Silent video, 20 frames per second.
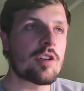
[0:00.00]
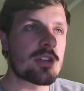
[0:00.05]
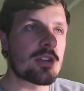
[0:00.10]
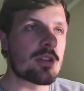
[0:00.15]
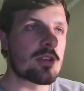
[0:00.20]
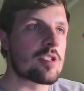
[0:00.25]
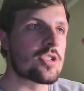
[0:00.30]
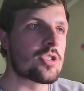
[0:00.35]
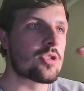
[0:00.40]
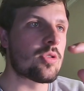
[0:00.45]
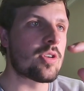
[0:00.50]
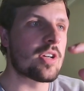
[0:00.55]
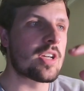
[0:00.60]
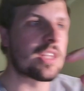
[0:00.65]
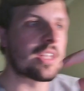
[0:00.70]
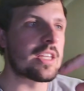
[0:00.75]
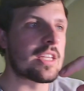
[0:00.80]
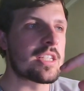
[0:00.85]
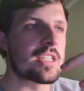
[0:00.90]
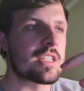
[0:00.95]
So enjoy
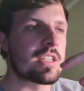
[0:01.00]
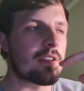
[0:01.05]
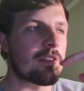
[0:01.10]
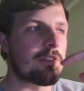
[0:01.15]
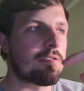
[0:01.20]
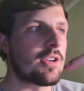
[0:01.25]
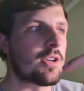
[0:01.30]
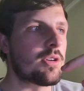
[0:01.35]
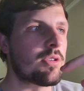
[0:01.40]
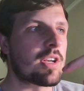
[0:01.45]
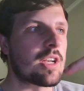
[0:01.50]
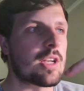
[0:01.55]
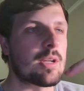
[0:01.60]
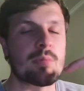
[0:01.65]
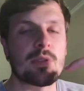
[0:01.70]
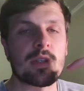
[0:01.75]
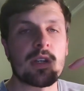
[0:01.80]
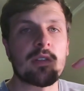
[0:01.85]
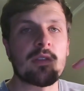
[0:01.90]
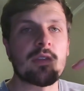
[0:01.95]
these few
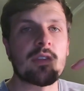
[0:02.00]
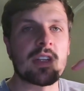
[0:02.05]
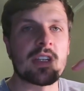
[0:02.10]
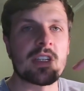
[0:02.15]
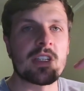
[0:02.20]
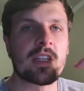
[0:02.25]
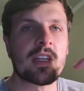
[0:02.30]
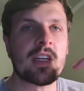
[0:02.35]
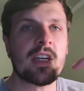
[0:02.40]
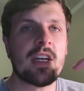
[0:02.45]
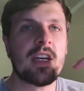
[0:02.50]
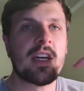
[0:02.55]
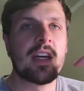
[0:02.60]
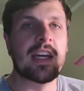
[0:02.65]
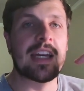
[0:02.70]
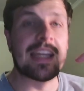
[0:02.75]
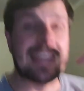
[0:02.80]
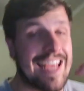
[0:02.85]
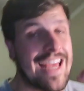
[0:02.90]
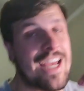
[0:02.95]
clips of it in